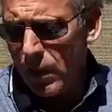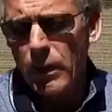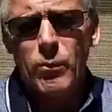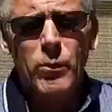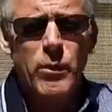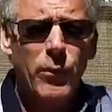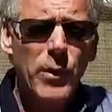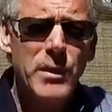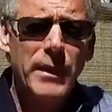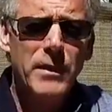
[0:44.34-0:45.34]
And the
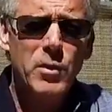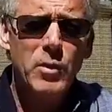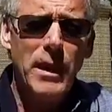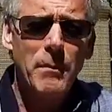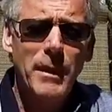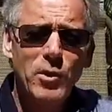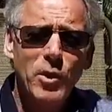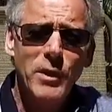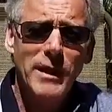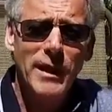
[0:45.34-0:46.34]
first thing is you got to make
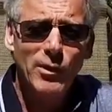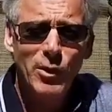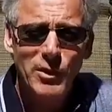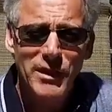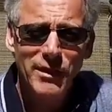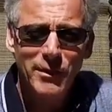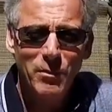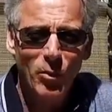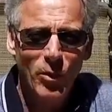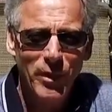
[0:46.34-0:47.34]
sure you got a good deal,
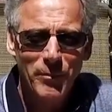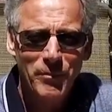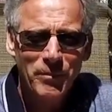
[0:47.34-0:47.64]
number one,